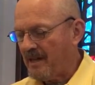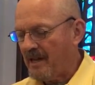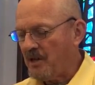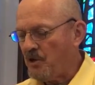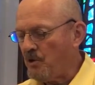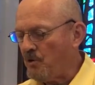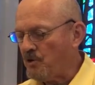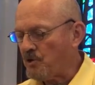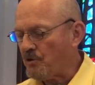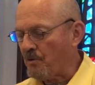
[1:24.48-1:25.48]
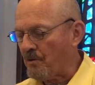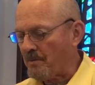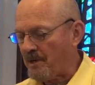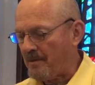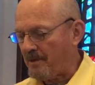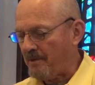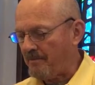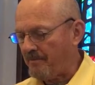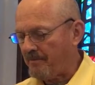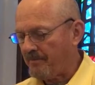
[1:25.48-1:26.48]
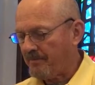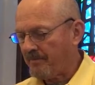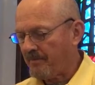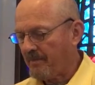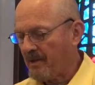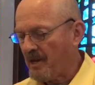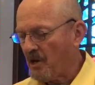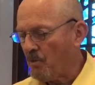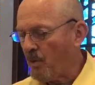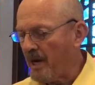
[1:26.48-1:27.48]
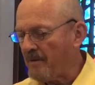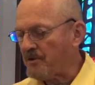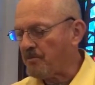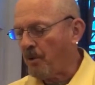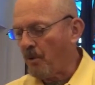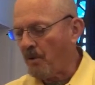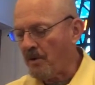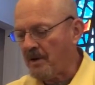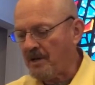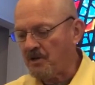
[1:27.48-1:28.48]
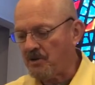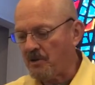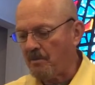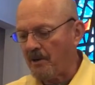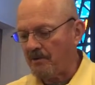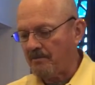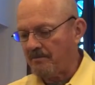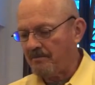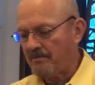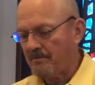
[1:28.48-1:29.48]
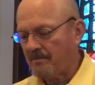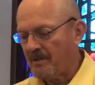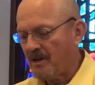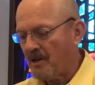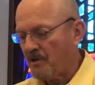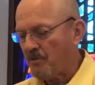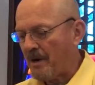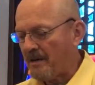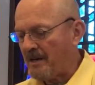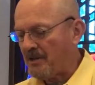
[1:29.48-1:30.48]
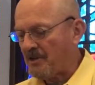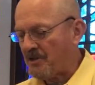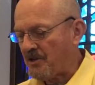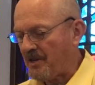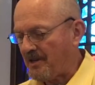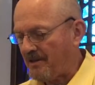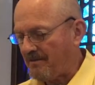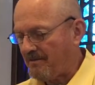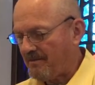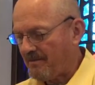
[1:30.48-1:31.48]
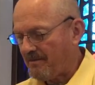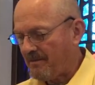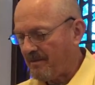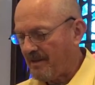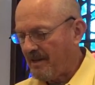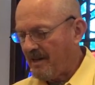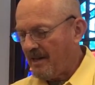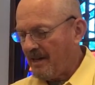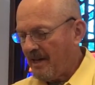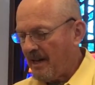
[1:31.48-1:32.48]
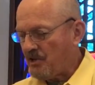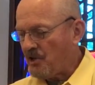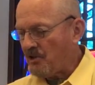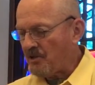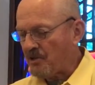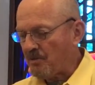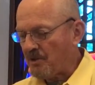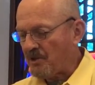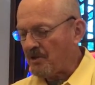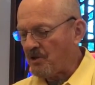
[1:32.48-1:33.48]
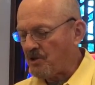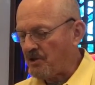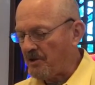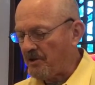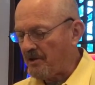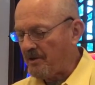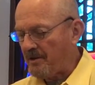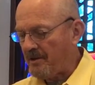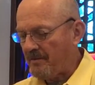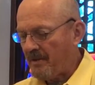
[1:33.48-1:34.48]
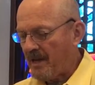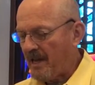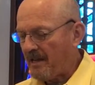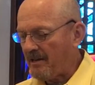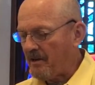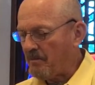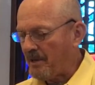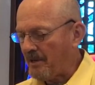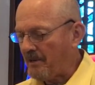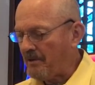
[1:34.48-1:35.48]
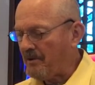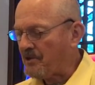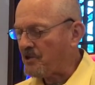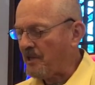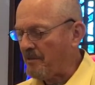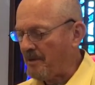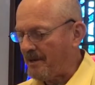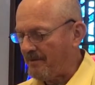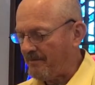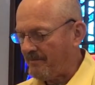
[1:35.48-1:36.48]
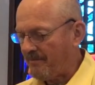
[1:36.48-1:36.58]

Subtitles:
A huge storm came up. Waves poured into the boat, threatening to sink it. And Jesus was in the stern, head on a pillow, sleeping.